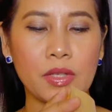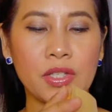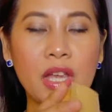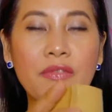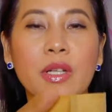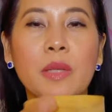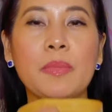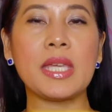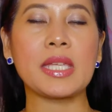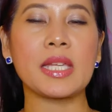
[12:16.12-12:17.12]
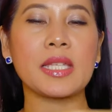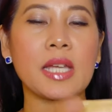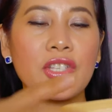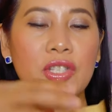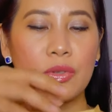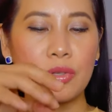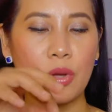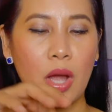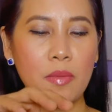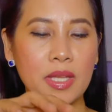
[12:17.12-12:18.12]
several pieces. I just don't
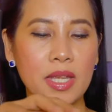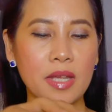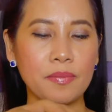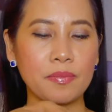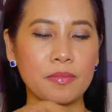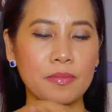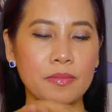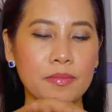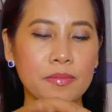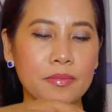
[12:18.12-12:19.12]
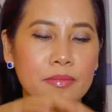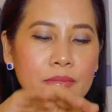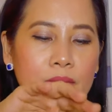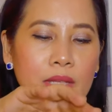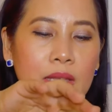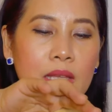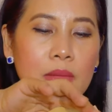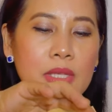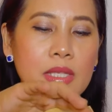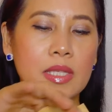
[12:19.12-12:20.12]
know how many.
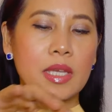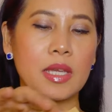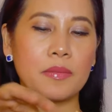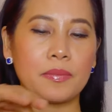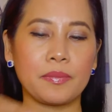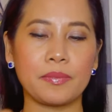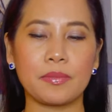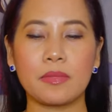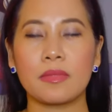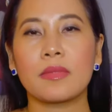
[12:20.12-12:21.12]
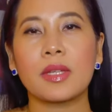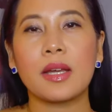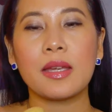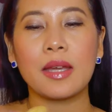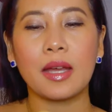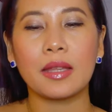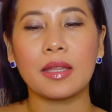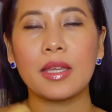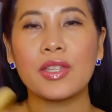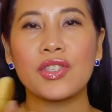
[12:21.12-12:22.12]
Let me see. Ayan.
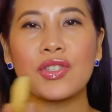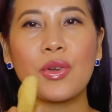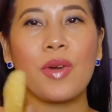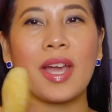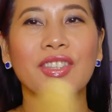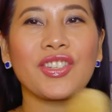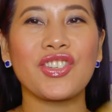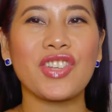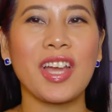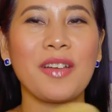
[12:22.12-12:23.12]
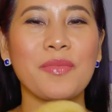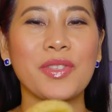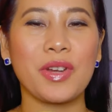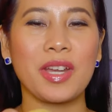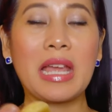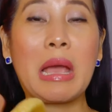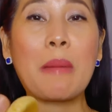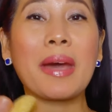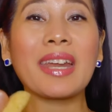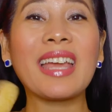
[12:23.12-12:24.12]
So, eto siya. Sorry.
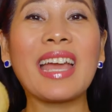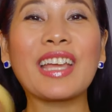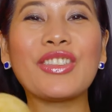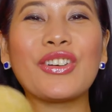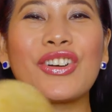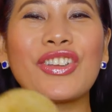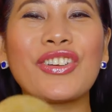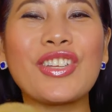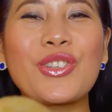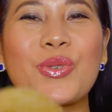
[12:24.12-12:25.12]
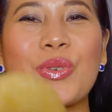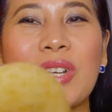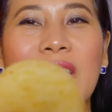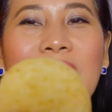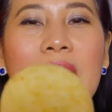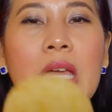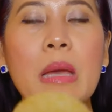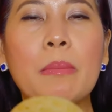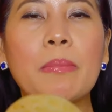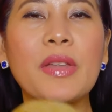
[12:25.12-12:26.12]
Parang eggnog yung itsura.
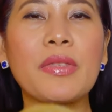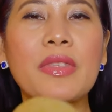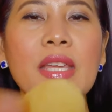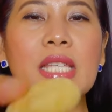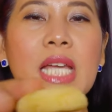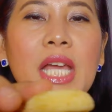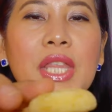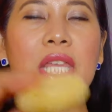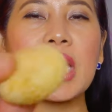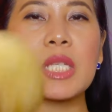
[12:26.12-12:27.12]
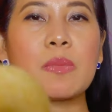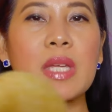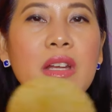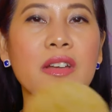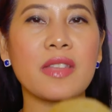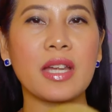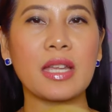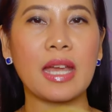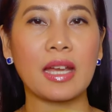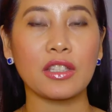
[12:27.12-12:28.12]
But this, I think, is bigger
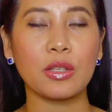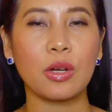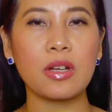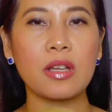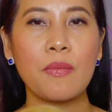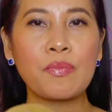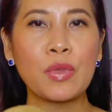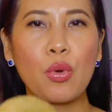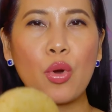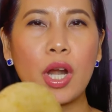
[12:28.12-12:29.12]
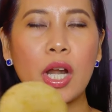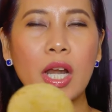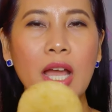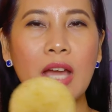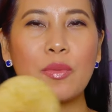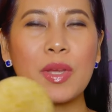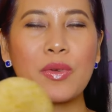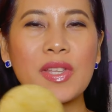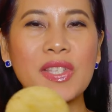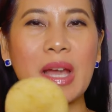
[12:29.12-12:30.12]
than eggnog. Or, ano ba
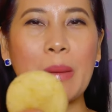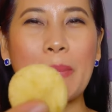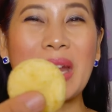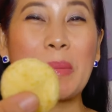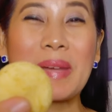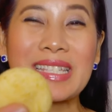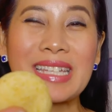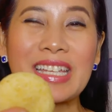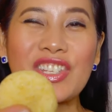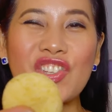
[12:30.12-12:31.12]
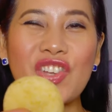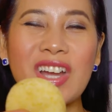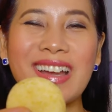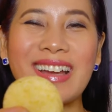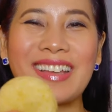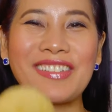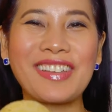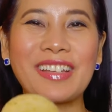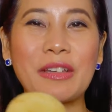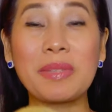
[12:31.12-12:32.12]
yung isa? Parang pasensya,
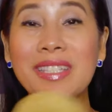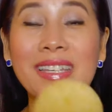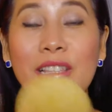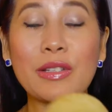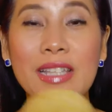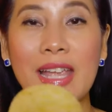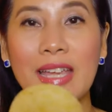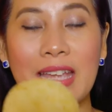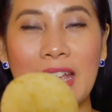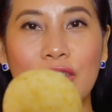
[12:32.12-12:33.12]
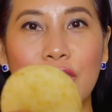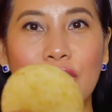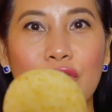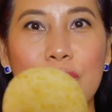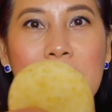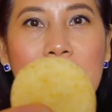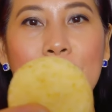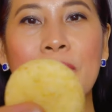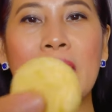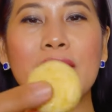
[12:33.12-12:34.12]
yung ganun. Basta, it looks like an eggnog to
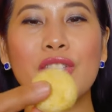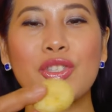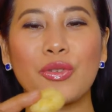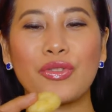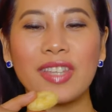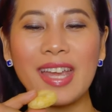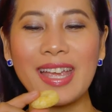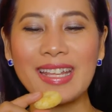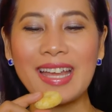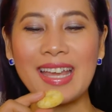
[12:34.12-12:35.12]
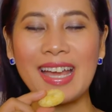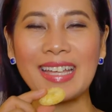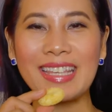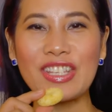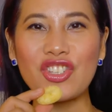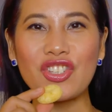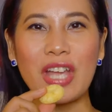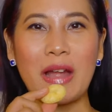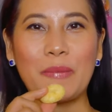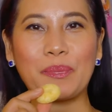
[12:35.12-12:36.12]
me. So, try na natin
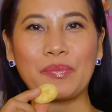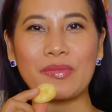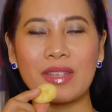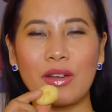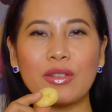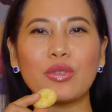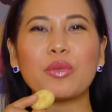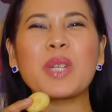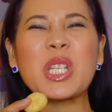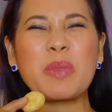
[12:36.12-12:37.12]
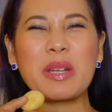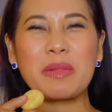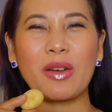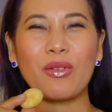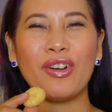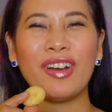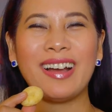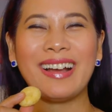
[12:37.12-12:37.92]
siya. Naka-toothbrush pa naman ako.